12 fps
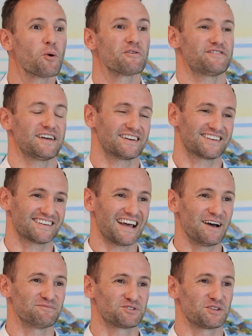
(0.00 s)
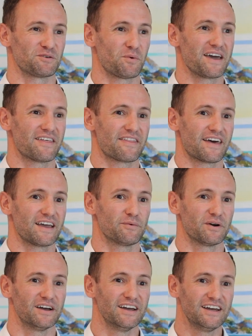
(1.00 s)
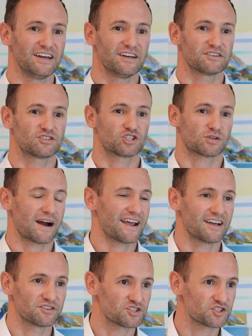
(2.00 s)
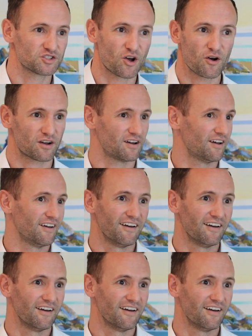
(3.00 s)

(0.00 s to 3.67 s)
effect to the way that they were tracking stock,